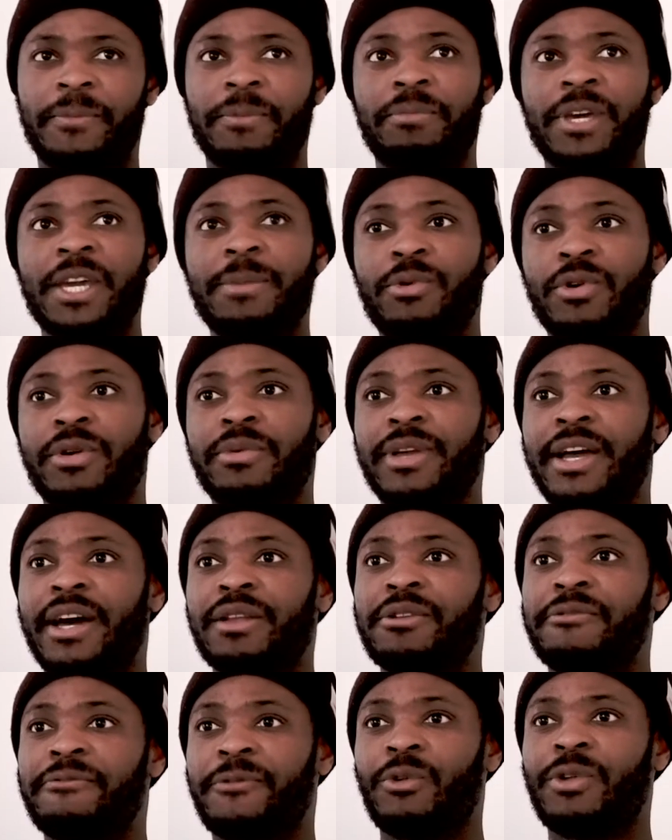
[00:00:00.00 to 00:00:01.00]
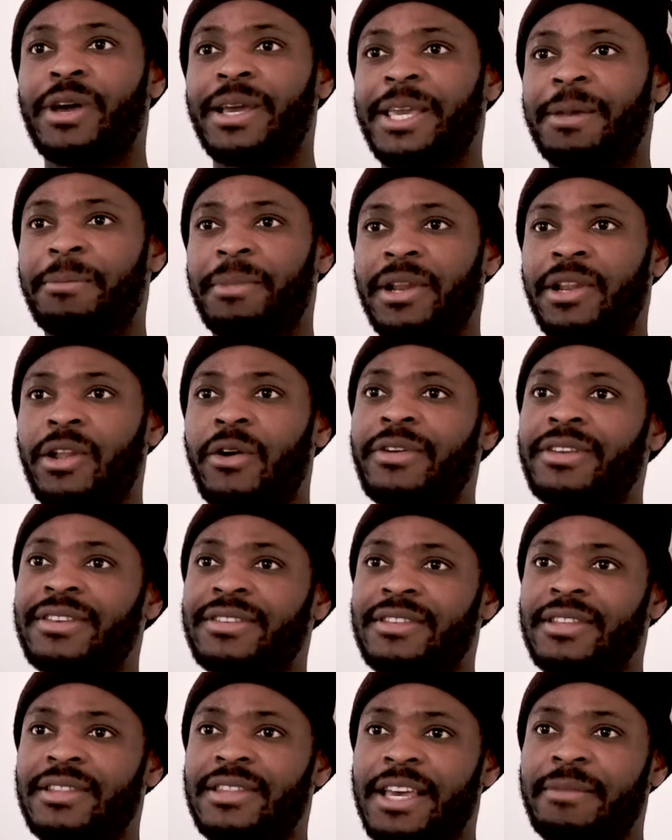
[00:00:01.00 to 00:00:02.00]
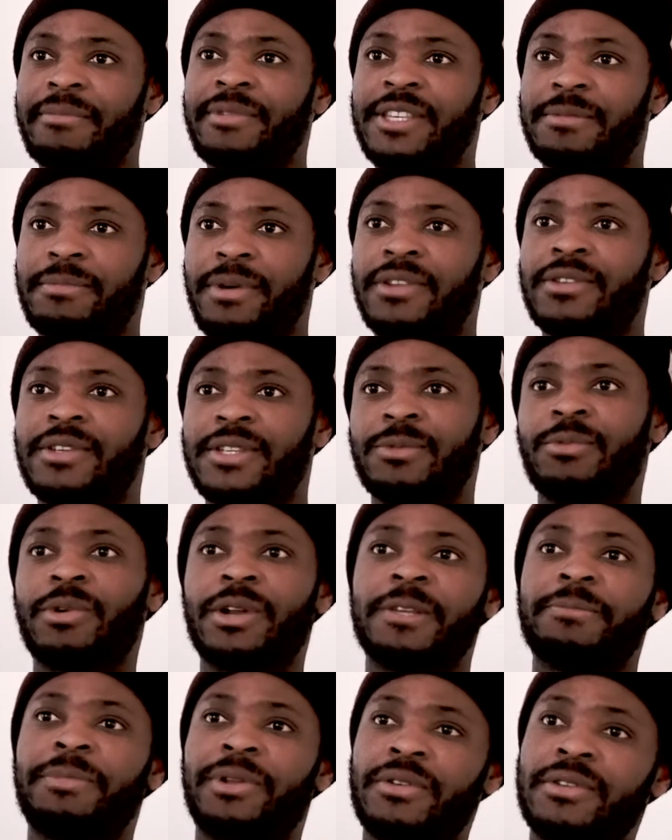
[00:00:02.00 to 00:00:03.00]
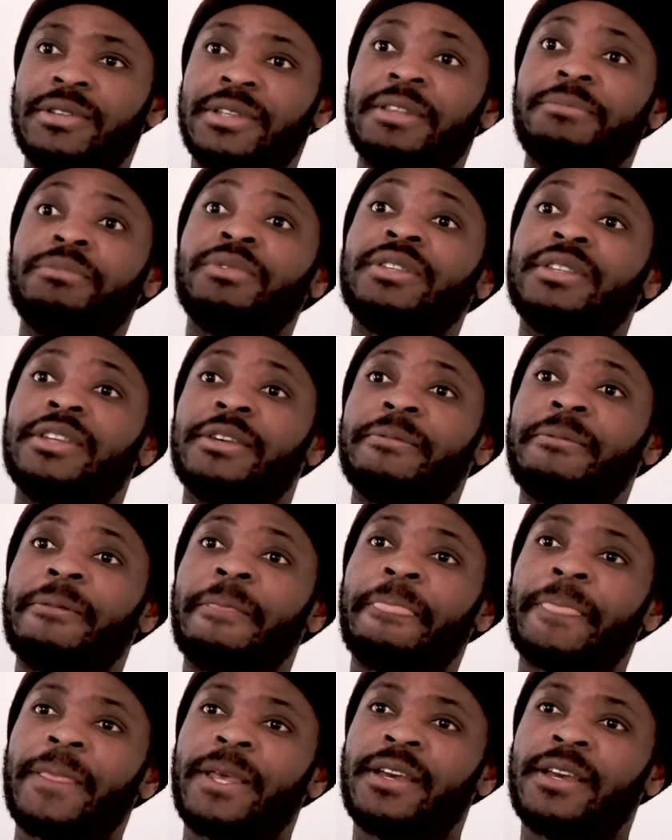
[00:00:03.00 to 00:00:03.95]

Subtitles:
people can kind of feel like it belongs to them as much as it belongs to the museum,